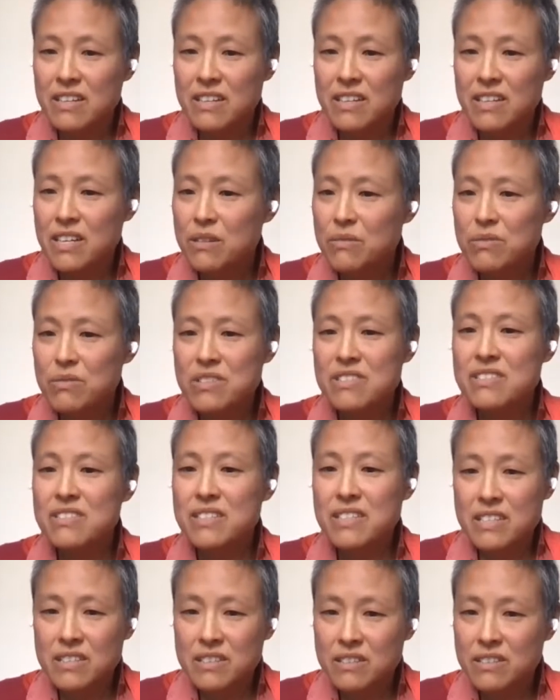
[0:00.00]
He was
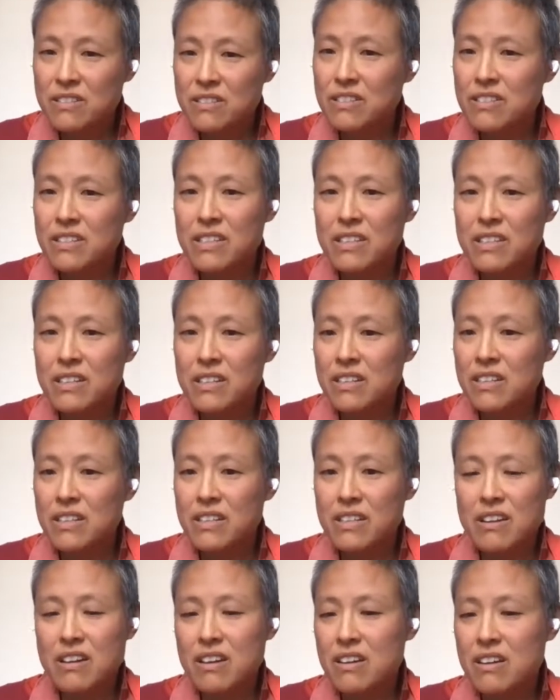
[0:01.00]
skilled in
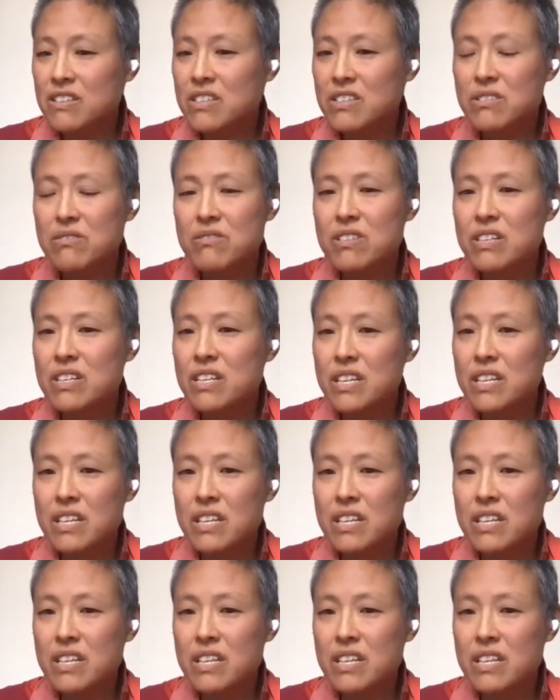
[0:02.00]
archery.